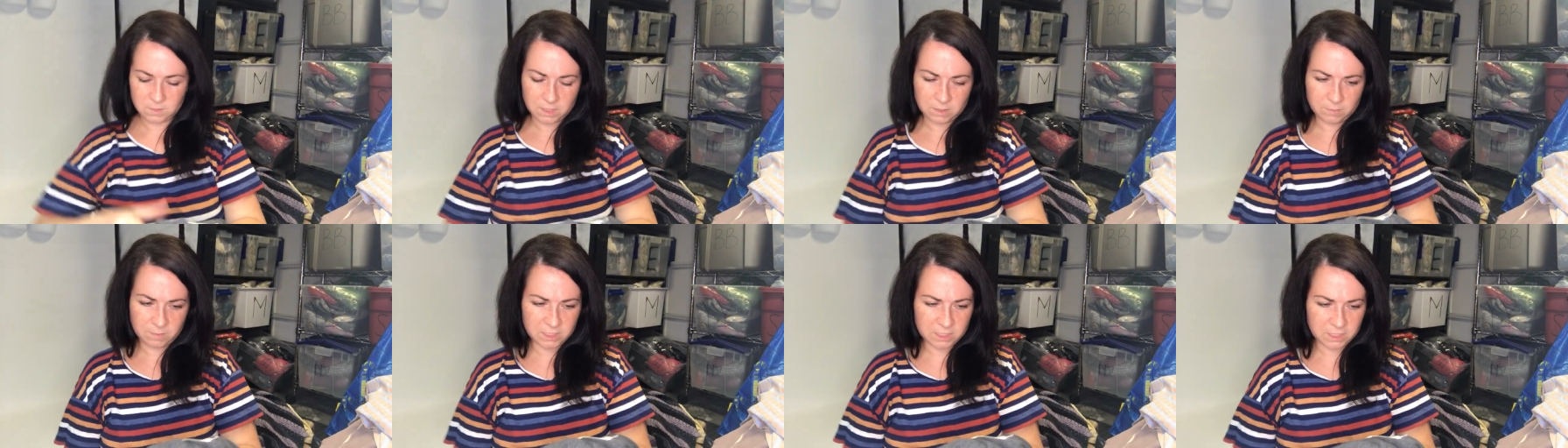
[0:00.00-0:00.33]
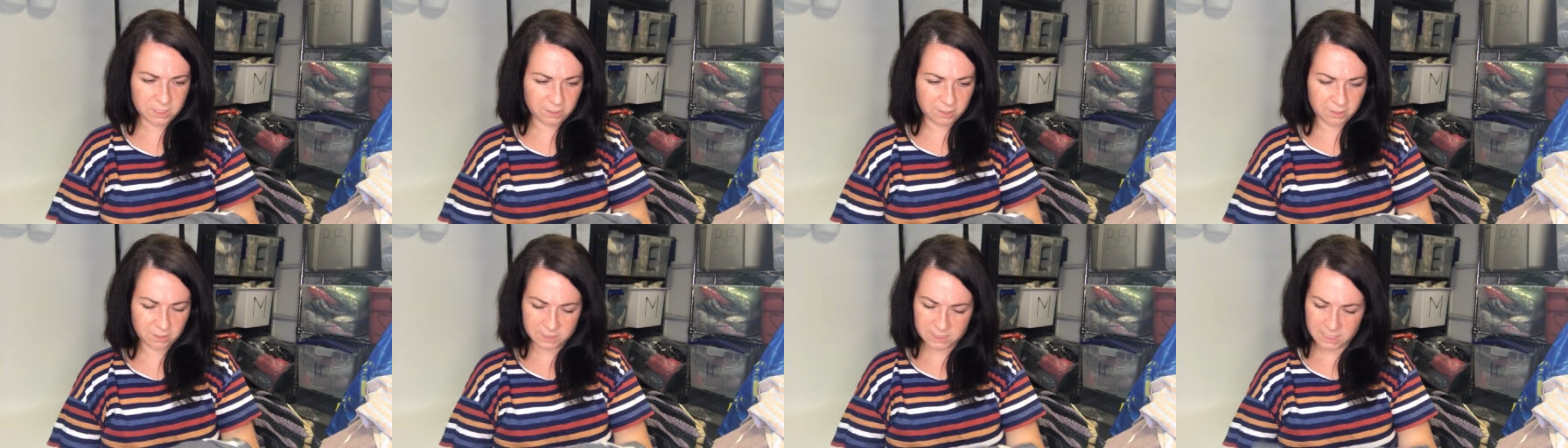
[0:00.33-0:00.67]
The
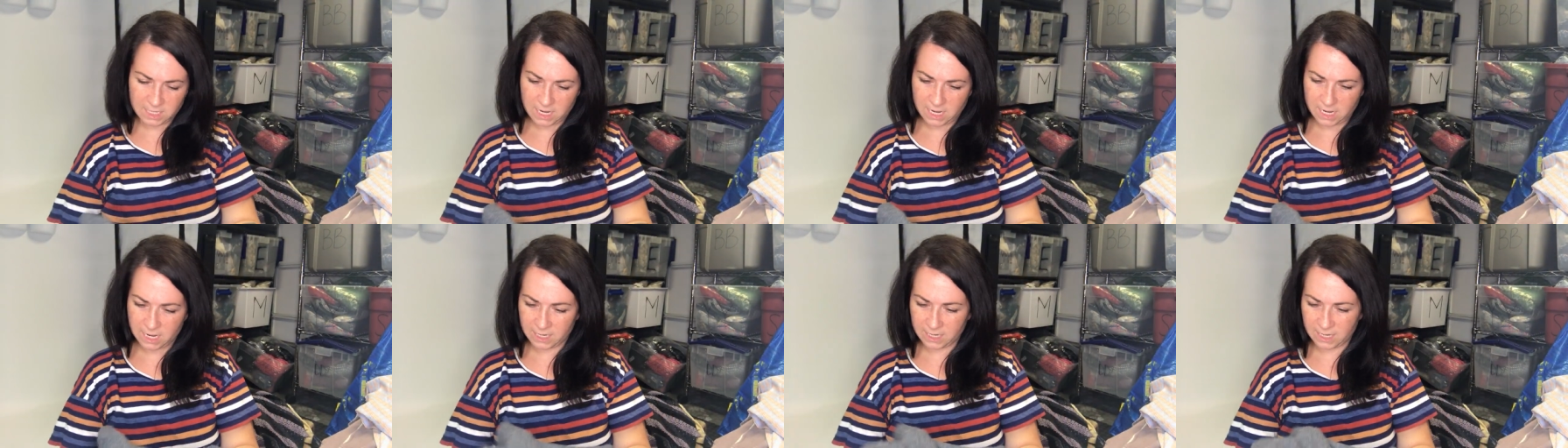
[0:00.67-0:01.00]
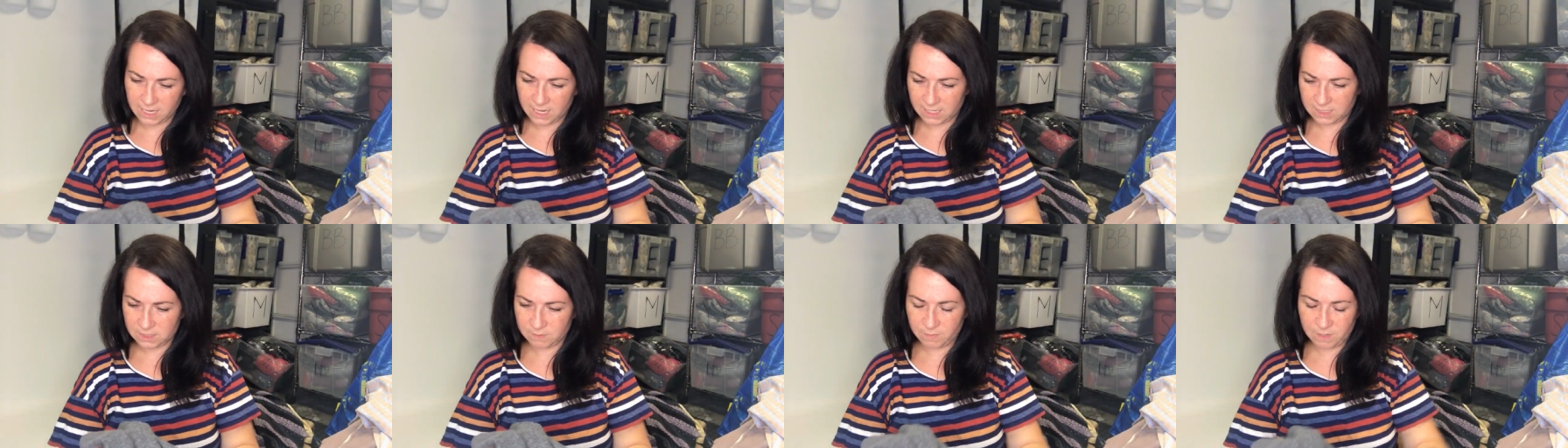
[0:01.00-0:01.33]
material
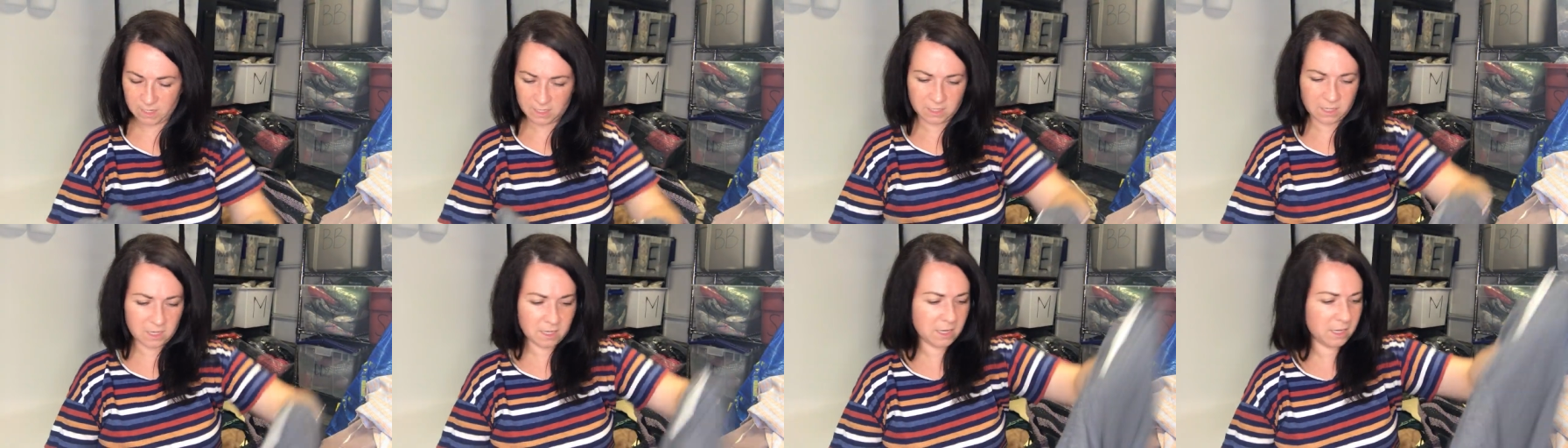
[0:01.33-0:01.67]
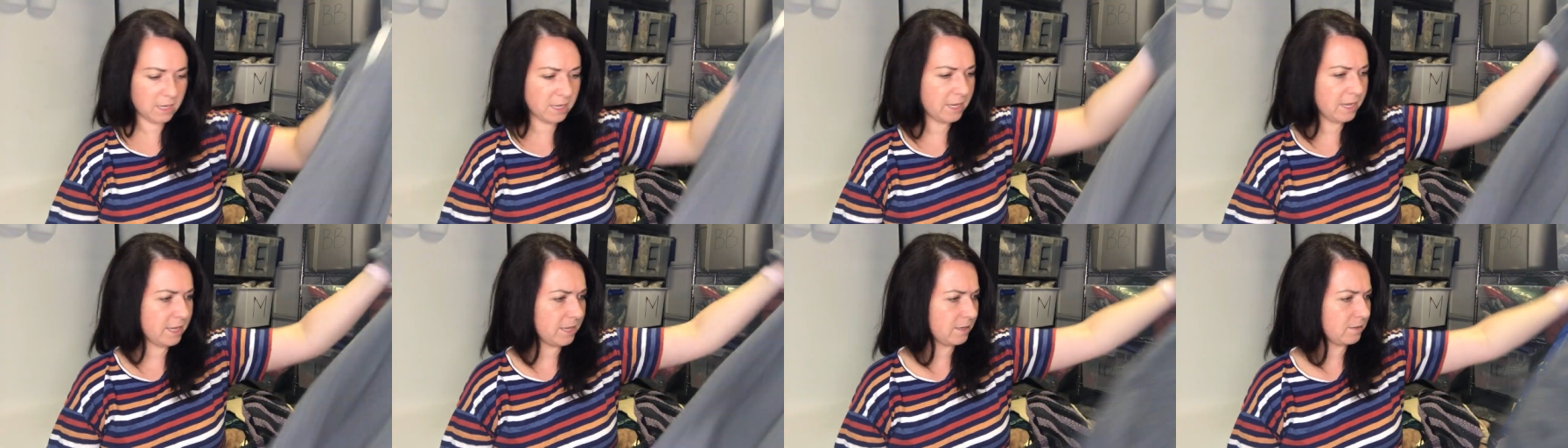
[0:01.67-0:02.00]
tag has been
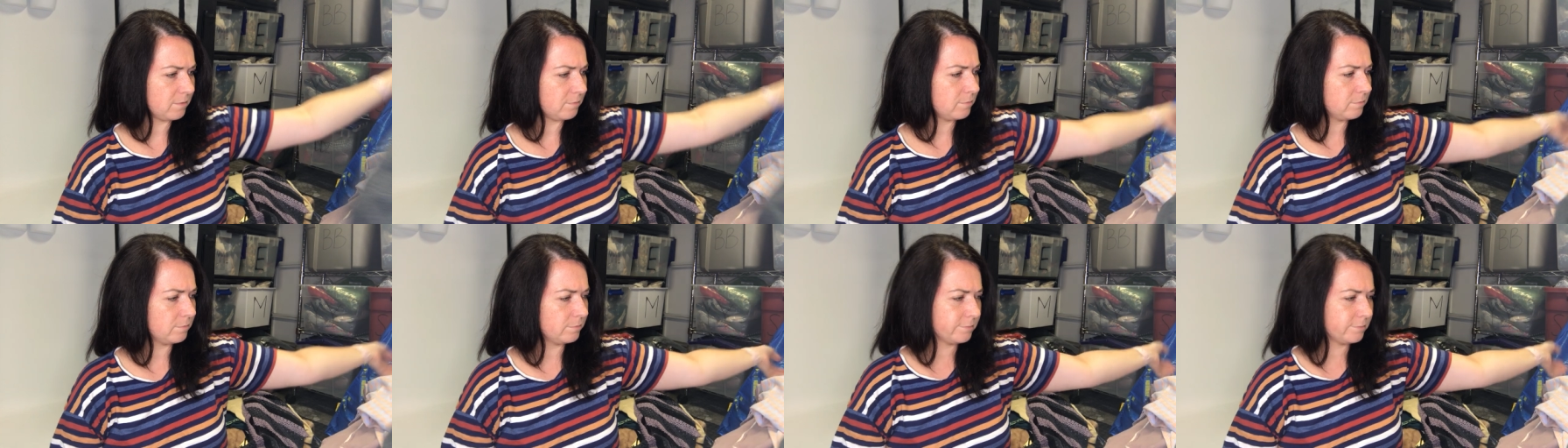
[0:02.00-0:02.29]
cut.